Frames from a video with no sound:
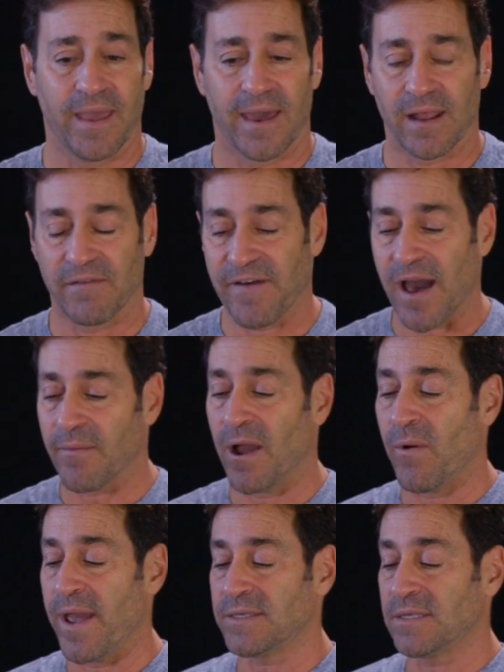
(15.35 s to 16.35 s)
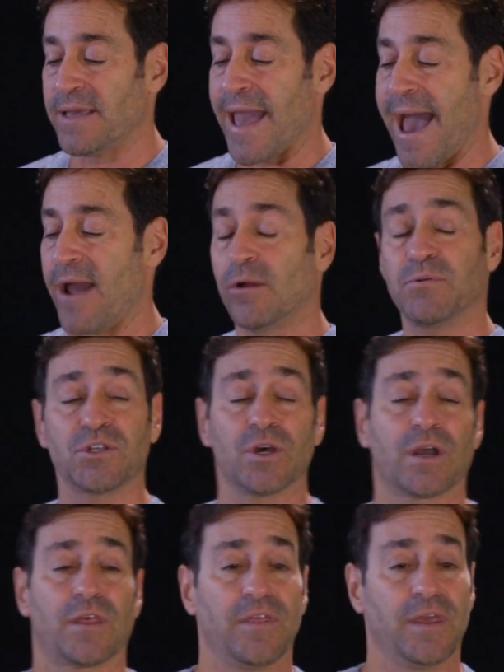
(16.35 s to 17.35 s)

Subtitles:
And I found my way to the Arab Souk,